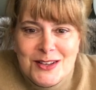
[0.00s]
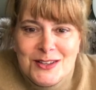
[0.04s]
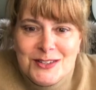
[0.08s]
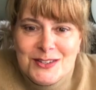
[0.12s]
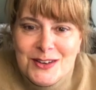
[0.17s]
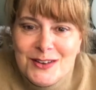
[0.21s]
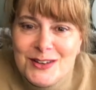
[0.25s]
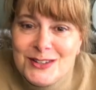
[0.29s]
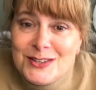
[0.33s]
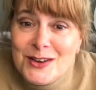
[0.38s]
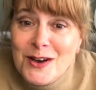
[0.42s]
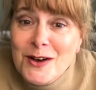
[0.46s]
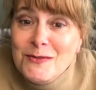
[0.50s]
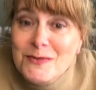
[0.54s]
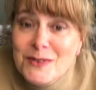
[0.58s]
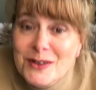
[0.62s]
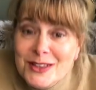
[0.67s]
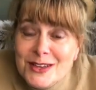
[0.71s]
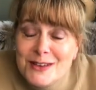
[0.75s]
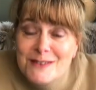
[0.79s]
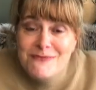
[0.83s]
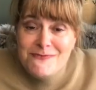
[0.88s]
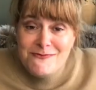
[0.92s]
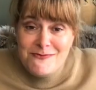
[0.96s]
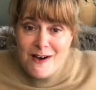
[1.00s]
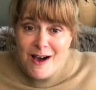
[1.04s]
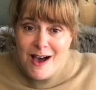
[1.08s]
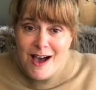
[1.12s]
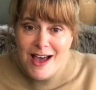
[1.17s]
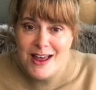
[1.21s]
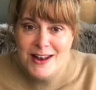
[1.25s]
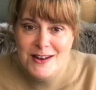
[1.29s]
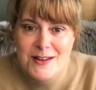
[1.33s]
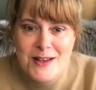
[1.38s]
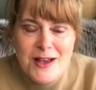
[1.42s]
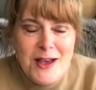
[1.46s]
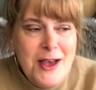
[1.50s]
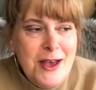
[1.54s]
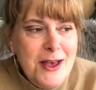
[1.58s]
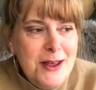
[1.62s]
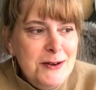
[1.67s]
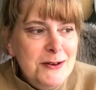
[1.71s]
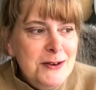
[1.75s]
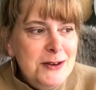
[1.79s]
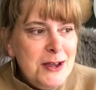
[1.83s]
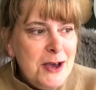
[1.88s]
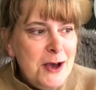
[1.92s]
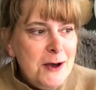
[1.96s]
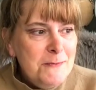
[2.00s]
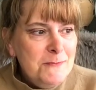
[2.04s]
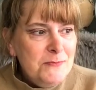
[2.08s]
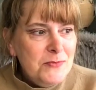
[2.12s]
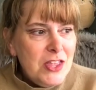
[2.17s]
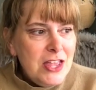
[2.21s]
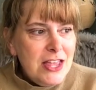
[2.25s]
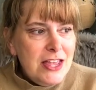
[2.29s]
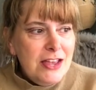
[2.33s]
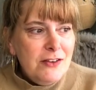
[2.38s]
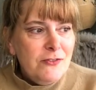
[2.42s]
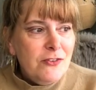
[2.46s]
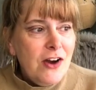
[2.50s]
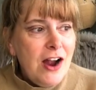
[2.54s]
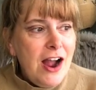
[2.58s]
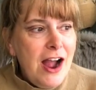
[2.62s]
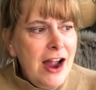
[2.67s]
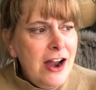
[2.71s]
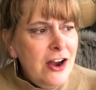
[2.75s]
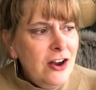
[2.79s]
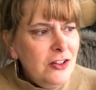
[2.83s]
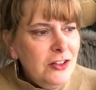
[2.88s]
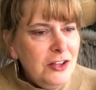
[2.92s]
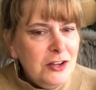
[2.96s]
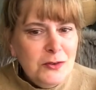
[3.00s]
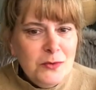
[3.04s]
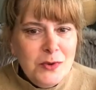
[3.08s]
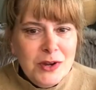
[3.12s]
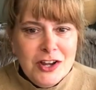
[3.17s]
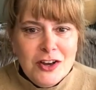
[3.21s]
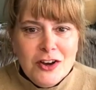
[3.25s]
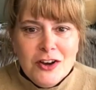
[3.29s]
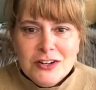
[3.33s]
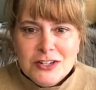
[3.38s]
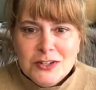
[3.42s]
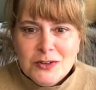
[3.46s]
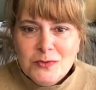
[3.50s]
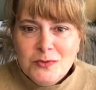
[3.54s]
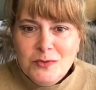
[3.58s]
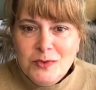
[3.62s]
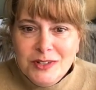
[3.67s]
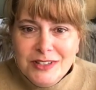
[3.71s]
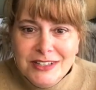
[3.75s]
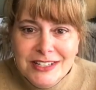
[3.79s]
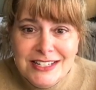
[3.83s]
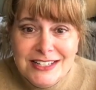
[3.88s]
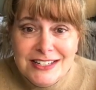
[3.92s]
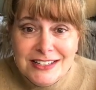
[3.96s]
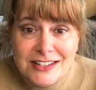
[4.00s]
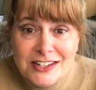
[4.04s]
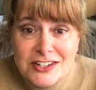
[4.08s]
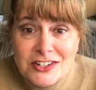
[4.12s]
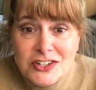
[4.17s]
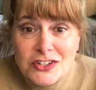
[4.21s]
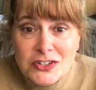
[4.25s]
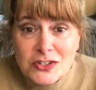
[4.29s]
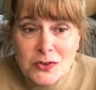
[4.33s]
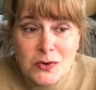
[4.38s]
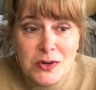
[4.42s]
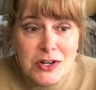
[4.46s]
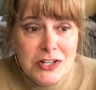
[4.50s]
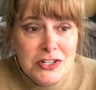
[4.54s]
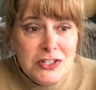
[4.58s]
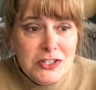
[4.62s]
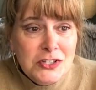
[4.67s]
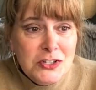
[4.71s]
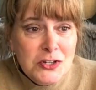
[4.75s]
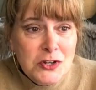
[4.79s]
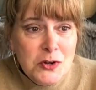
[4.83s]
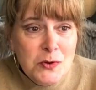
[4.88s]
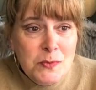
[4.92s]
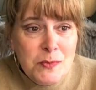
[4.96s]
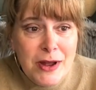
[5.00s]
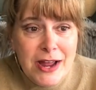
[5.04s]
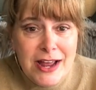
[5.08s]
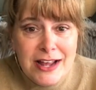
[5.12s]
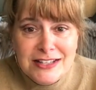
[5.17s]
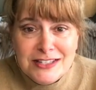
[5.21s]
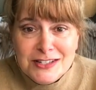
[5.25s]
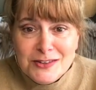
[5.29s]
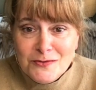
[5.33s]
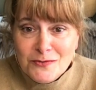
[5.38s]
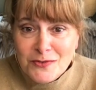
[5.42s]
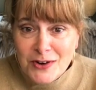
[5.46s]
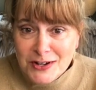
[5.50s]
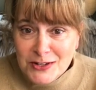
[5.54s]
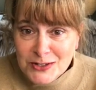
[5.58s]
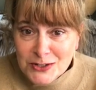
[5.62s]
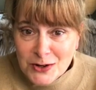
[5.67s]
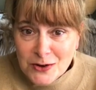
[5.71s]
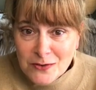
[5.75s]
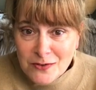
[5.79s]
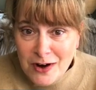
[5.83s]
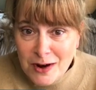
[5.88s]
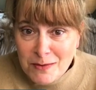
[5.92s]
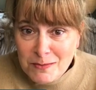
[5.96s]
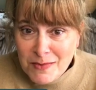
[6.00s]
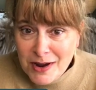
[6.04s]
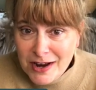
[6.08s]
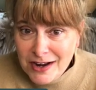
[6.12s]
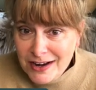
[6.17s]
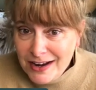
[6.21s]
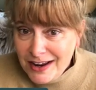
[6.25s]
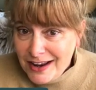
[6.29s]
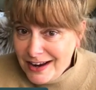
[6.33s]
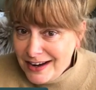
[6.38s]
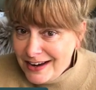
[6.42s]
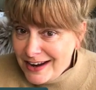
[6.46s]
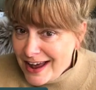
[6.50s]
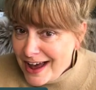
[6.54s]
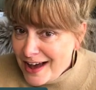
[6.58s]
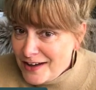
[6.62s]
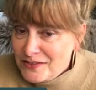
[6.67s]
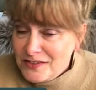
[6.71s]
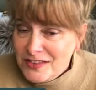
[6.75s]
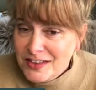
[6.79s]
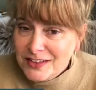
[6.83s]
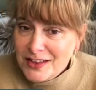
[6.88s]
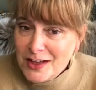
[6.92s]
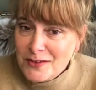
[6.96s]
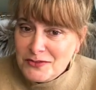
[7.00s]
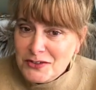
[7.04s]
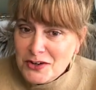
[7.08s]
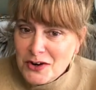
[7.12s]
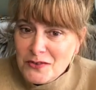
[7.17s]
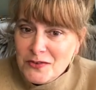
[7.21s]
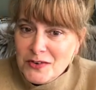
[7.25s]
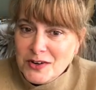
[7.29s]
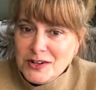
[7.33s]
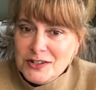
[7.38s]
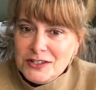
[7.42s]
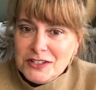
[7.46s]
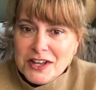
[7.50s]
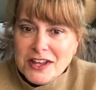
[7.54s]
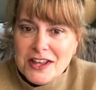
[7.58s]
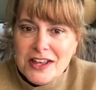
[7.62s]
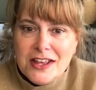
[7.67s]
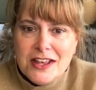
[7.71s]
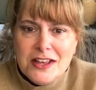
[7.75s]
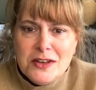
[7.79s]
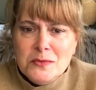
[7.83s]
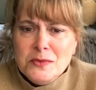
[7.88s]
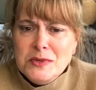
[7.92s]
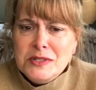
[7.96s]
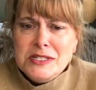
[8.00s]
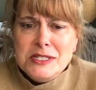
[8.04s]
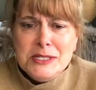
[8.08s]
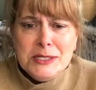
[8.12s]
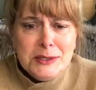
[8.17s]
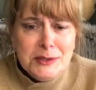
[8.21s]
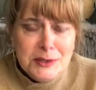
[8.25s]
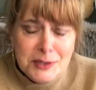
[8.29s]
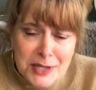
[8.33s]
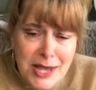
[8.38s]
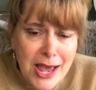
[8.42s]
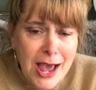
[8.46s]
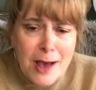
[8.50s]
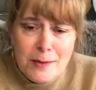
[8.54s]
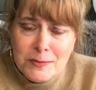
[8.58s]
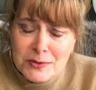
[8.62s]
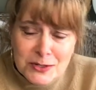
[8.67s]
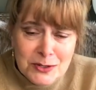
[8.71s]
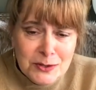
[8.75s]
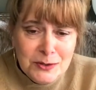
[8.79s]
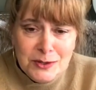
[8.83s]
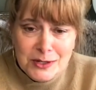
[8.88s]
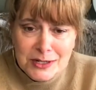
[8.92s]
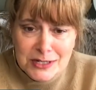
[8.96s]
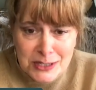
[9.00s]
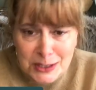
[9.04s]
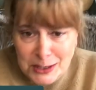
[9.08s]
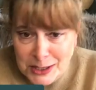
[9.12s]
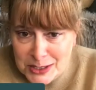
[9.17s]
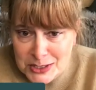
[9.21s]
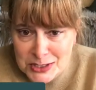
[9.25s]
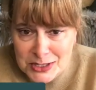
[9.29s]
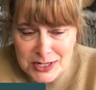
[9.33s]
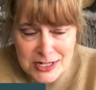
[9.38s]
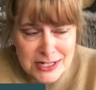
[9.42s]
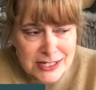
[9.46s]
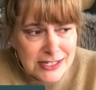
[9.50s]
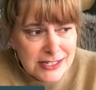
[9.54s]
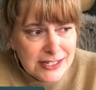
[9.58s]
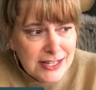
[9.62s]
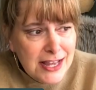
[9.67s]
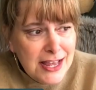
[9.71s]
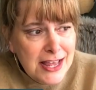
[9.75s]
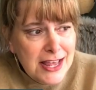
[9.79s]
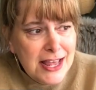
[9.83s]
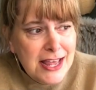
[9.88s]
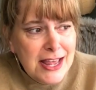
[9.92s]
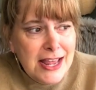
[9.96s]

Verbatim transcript: So it's all really fun and um, for Ireland, we cooked a really delicious green soup. I had some friends over on Monday to have the leftovers. It was del- absolutely delicious.